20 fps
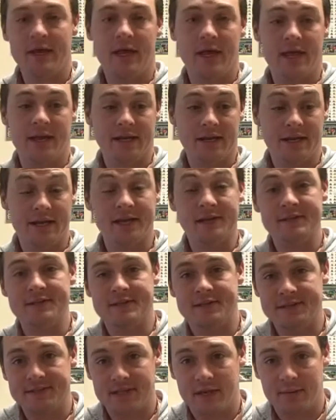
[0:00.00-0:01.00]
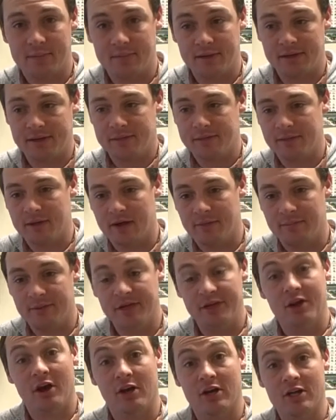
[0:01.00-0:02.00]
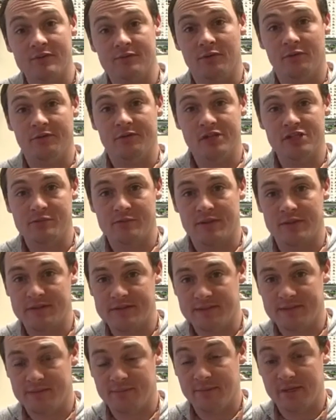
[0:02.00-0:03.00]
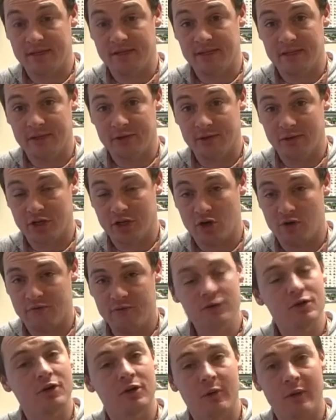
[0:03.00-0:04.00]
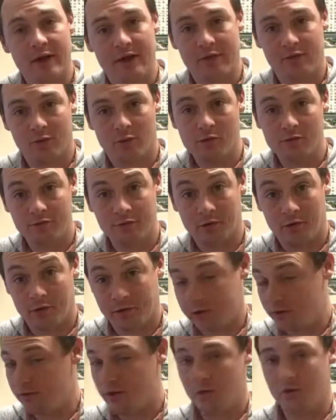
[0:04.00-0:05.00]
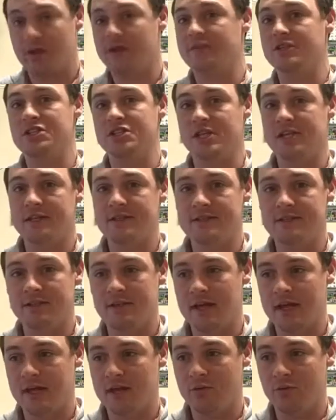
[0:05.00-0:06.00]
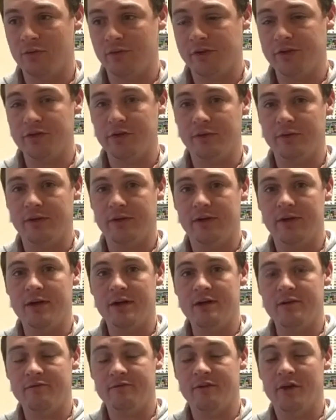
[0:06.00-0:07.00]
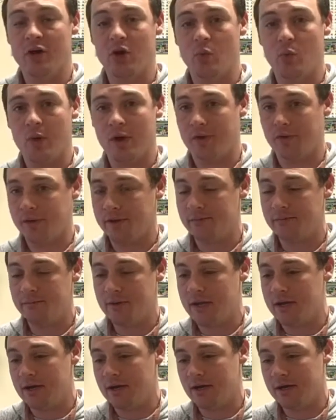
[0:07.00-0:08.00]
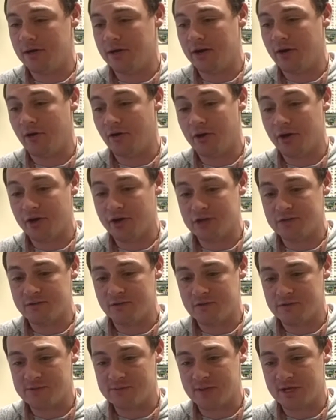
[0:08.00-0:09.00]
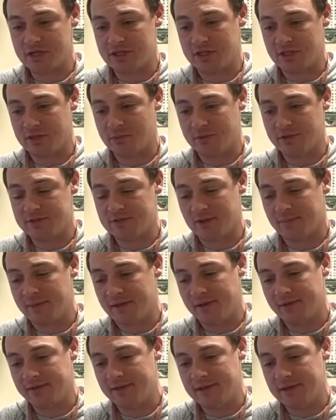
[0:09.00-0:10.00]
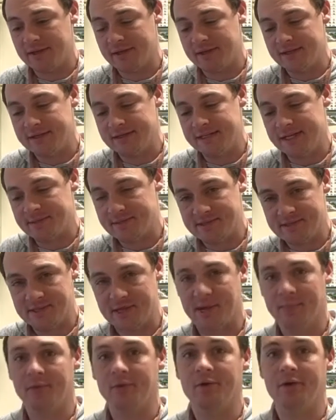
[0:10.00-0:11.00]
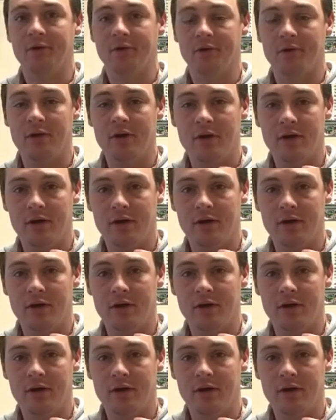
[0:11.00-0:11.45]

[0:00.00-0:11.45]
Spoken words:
And again, since I'm a big Gunnersville fisherman, this is a big deal. You know, if you don't know how to throw a frog, you don't have a chance at really doing very well on Gunnersville, especially when you talk about deep summer,